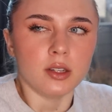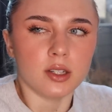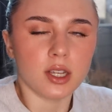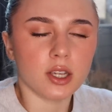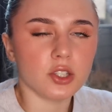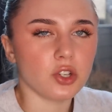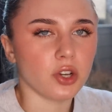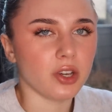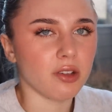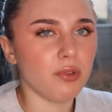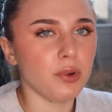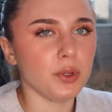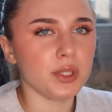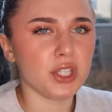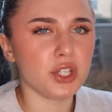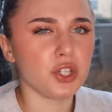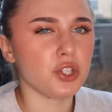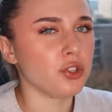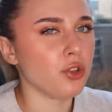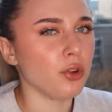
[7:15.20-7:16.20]
TikTok
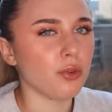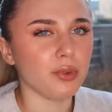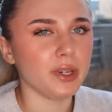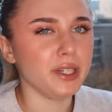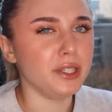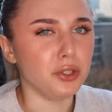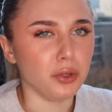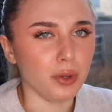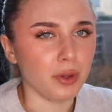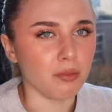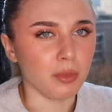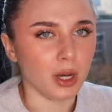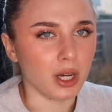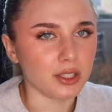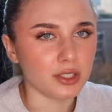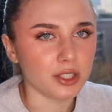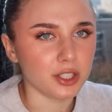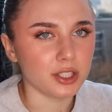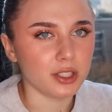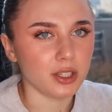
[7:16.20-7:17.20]
influencers just not really doing
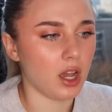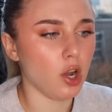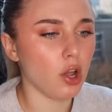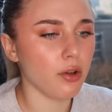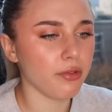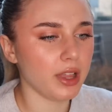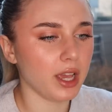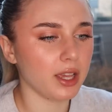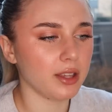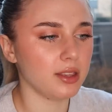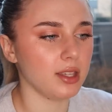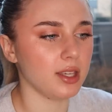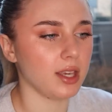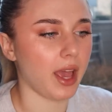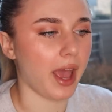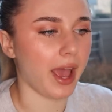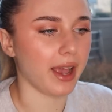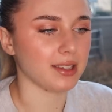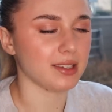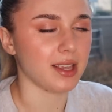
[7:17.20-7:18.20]
much. A lot of like
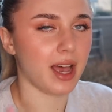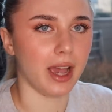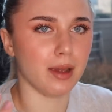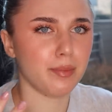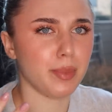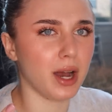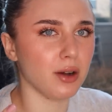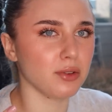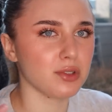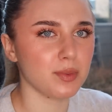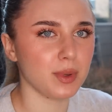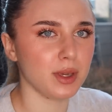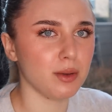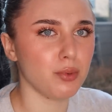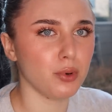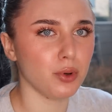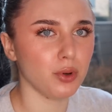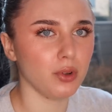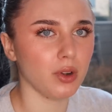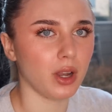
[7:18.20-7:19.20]
the ex Hype House
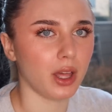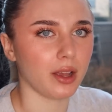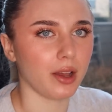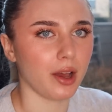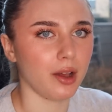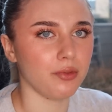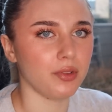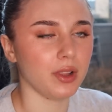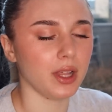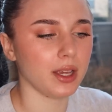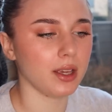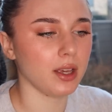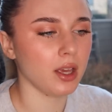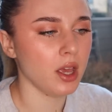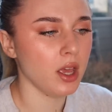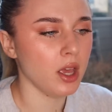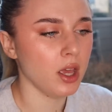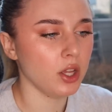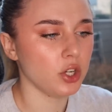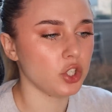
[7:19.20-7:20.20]
people, like I feel like
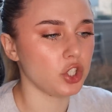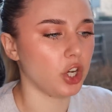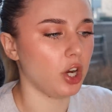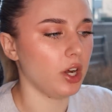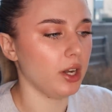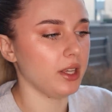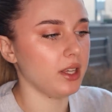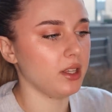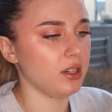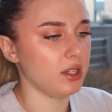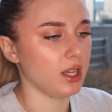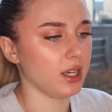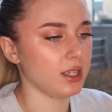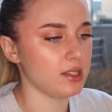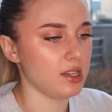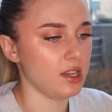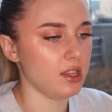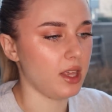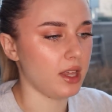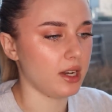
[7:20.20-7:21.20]
Charlie and
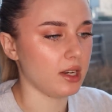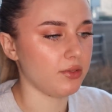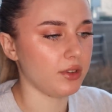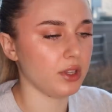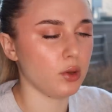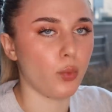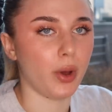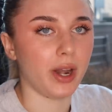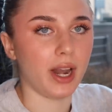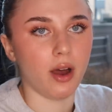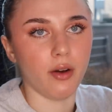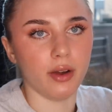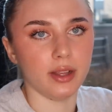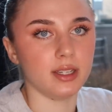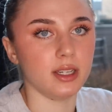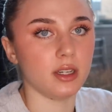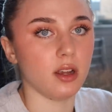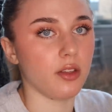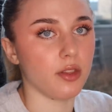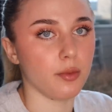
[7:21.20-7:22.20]
Dixie, they definitely went out
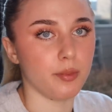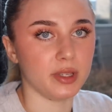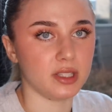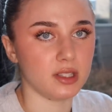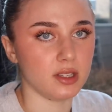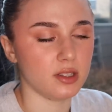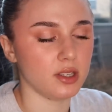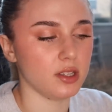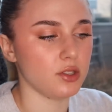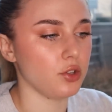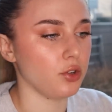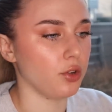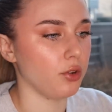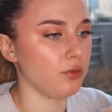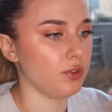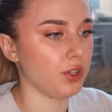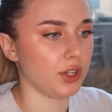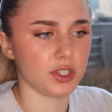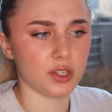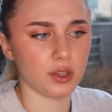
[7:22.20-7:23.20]
and did other businesses, you
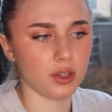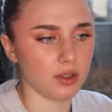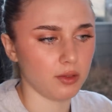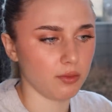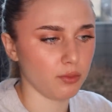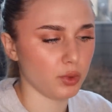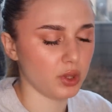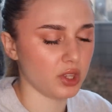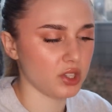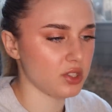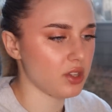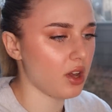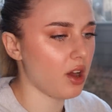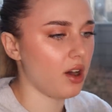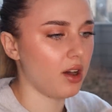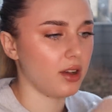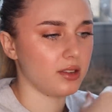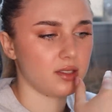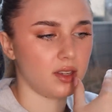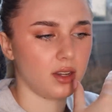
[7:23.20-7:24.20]
know, Dancing with the
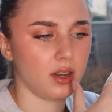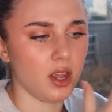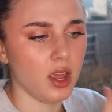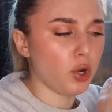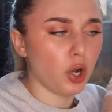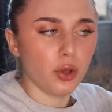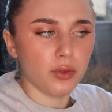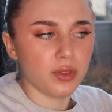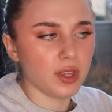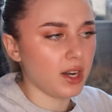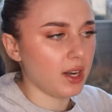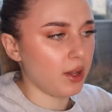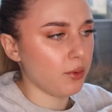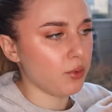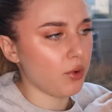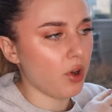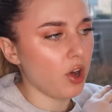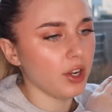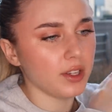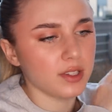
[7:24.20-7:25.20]
Stars and clothing line
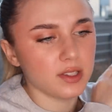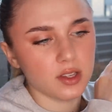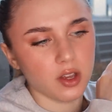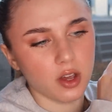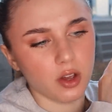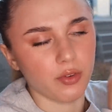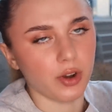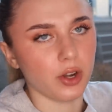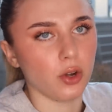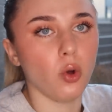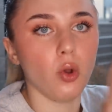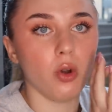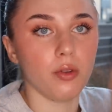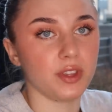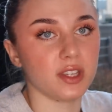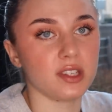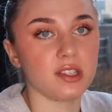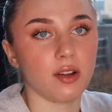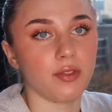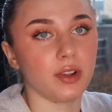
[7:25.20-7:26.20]
with Hollister and all of
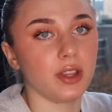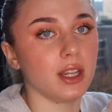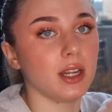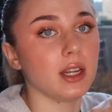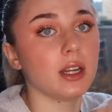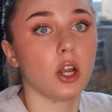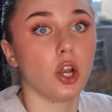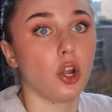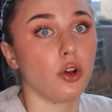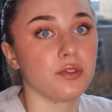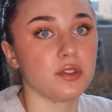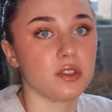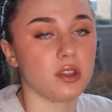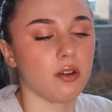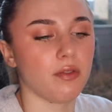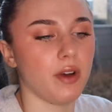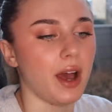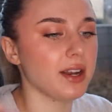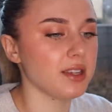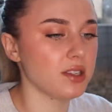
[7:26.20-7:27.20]
this stuff. And they did a lot of
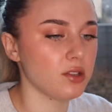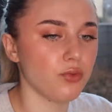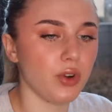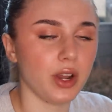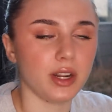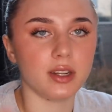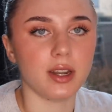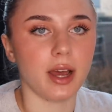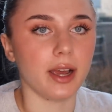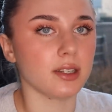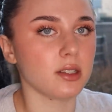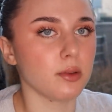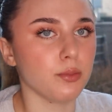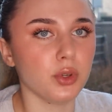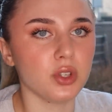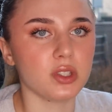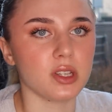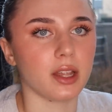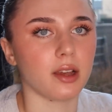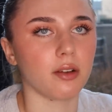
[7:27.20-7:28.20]
stuff. Addison Rae did Item
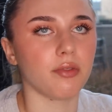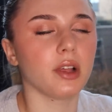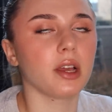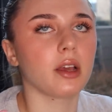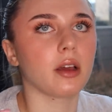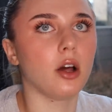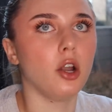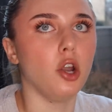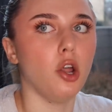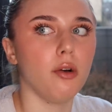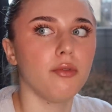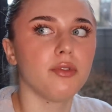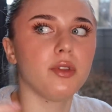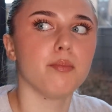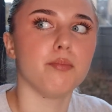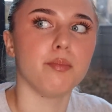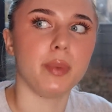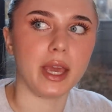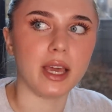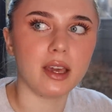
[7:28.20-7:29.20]
Beauty. Like it's like a lot of
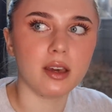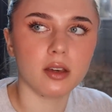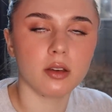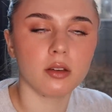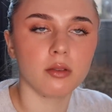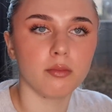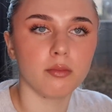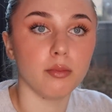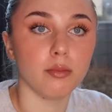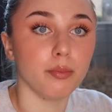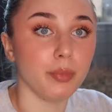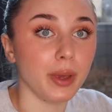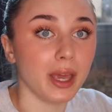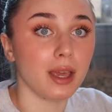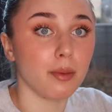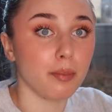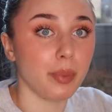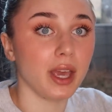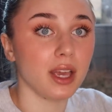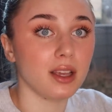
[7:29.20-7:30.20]
the big,
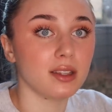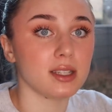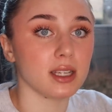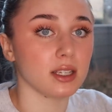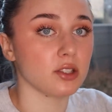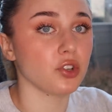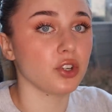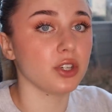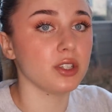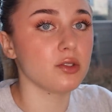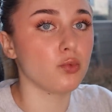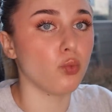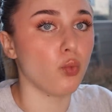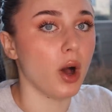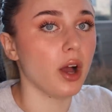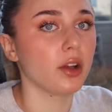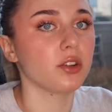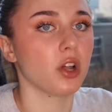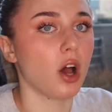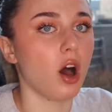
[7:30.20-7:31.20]
big, big TikTokers
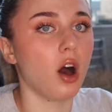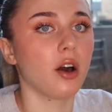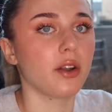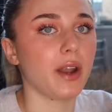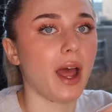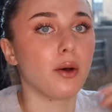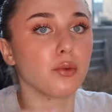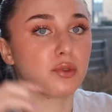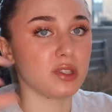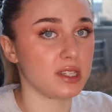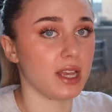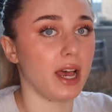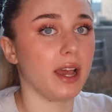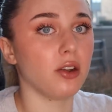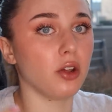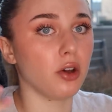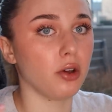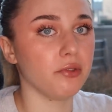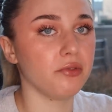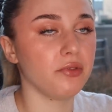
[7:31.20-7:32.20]
worked hard
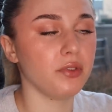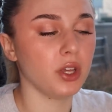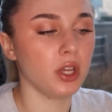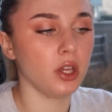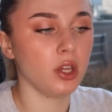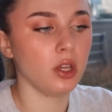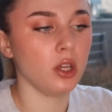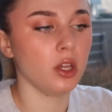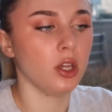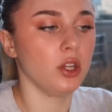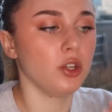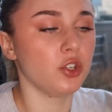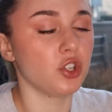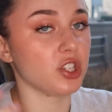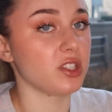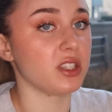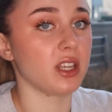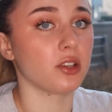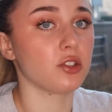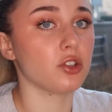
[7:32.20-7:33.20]
outside of
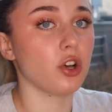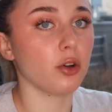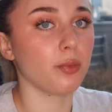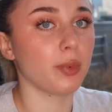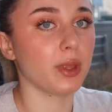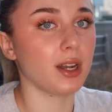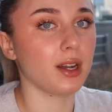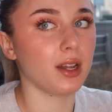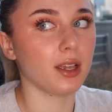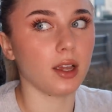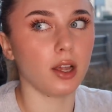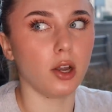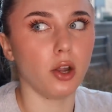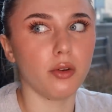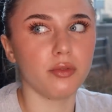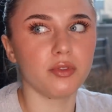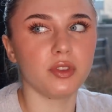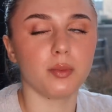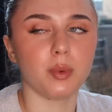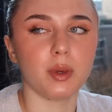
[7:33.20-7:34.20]
just TikTok, but then like a
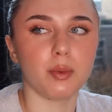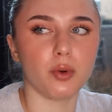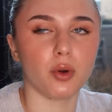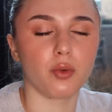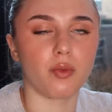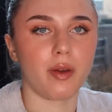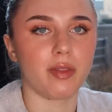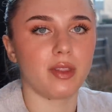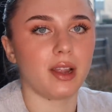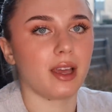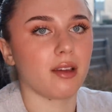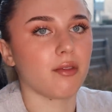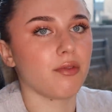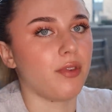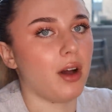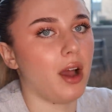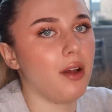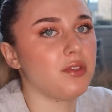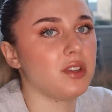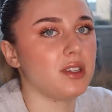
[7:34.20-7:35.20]
lot of the people around the like
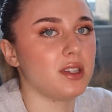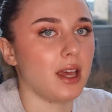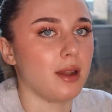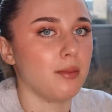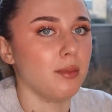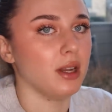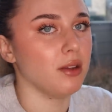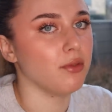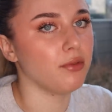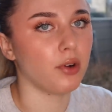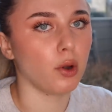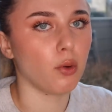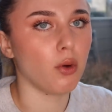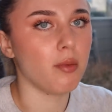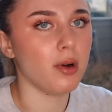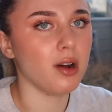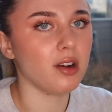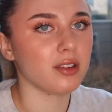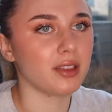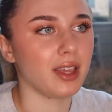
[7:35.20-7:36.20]
five to 10 million follower
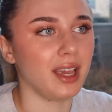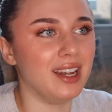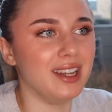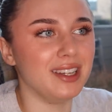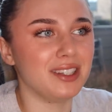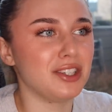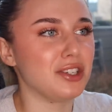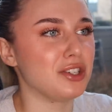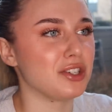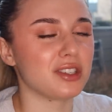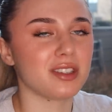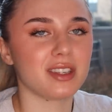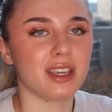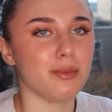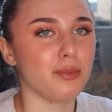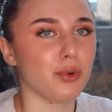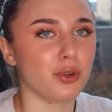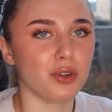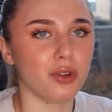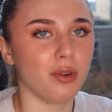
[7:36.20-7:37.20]
mark, they literally just
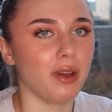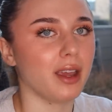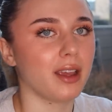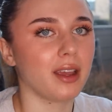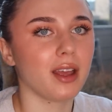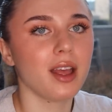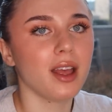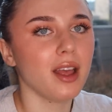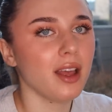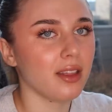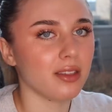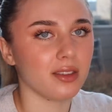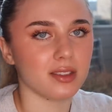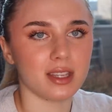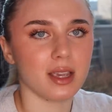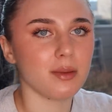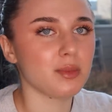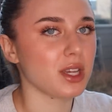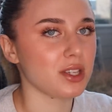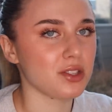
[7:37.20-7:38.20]
keep on doing the
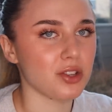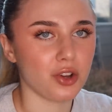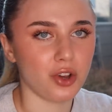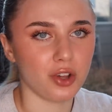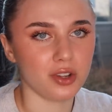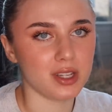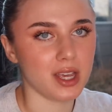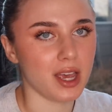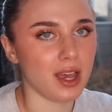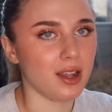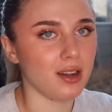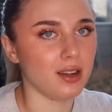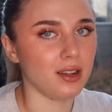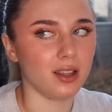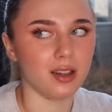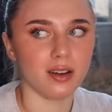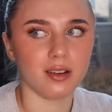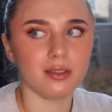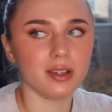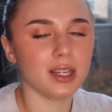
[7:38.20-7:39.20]
same TikTok content.
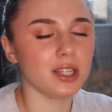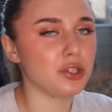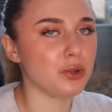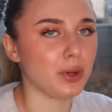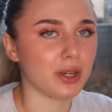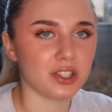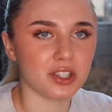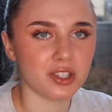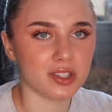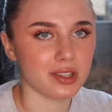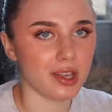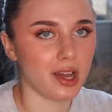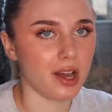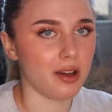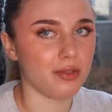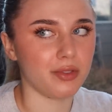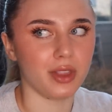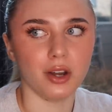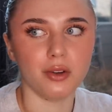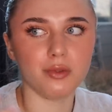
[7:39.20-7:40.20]
They don't really do extra
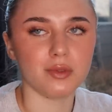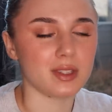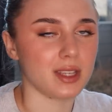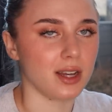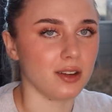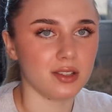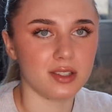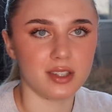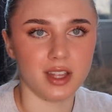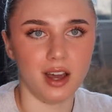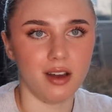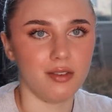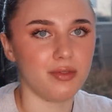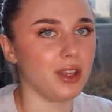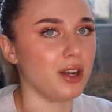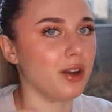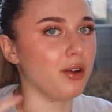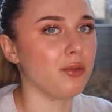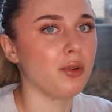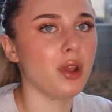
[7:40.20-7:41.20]
stuff. They don't sell stuff.
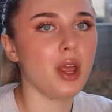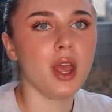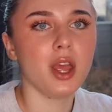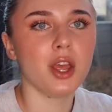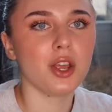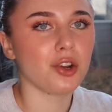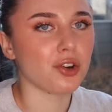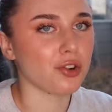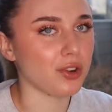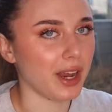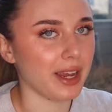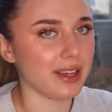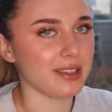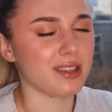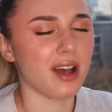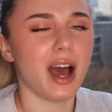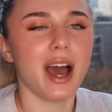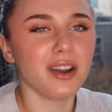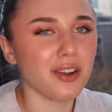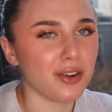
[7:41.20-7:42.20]
They don't create
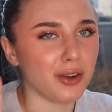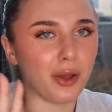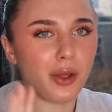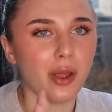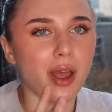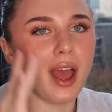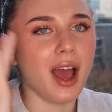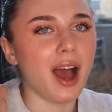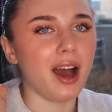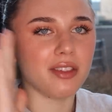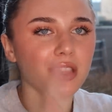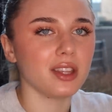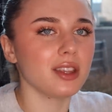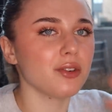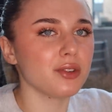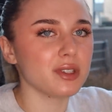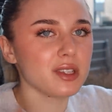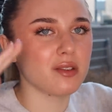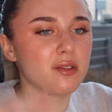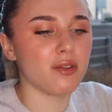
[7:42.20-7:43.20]
So I don't know. I think
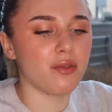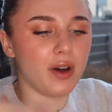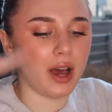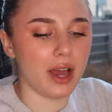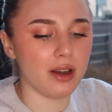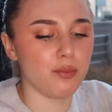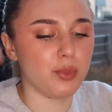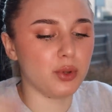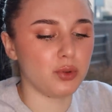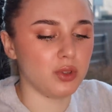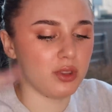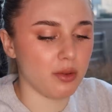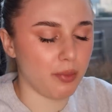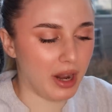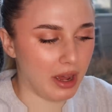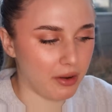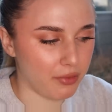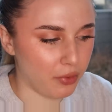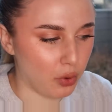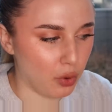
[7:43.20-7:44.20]
there is a divide between the
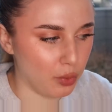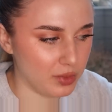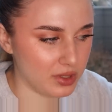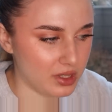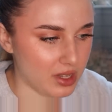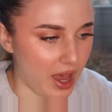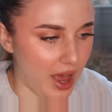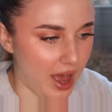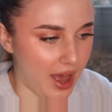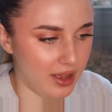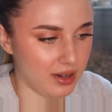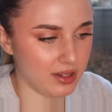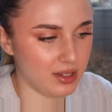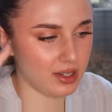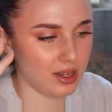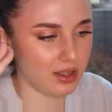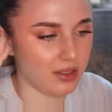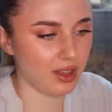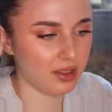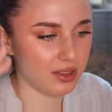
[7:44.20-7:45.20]
platforms and
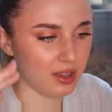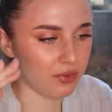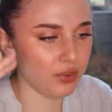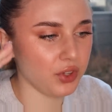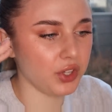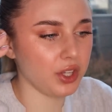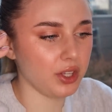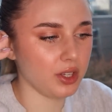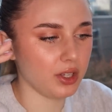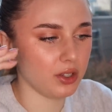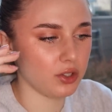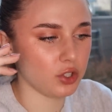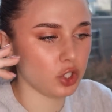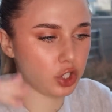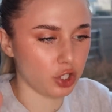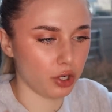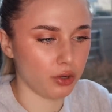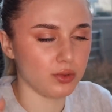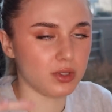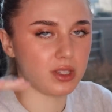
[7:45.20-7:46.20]
that definitely
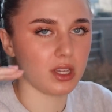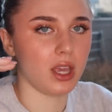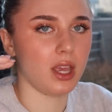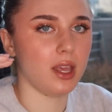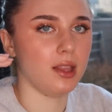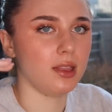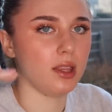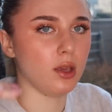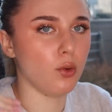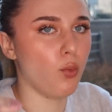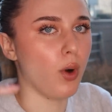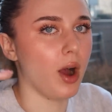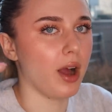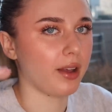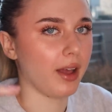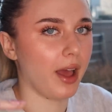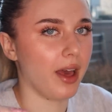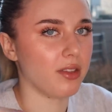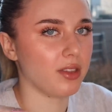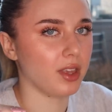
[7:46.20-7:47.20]
shows in the
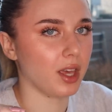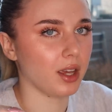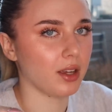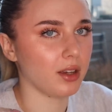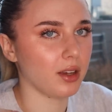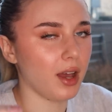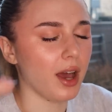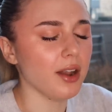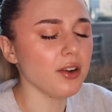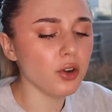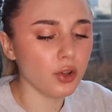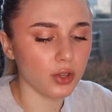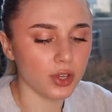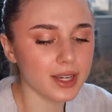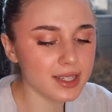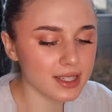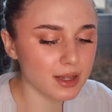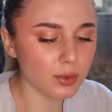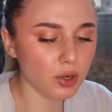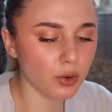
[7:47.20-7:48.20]
work ethic. I don't know.
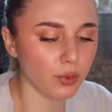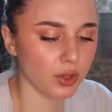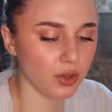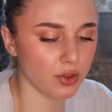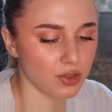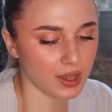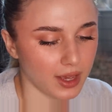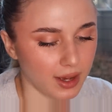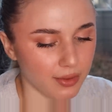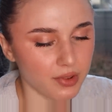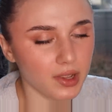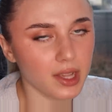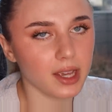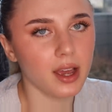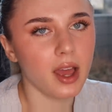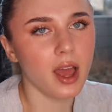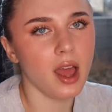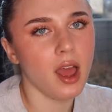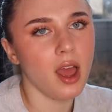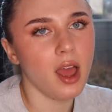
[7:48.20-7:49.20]
You guys let me know what you think. I feel like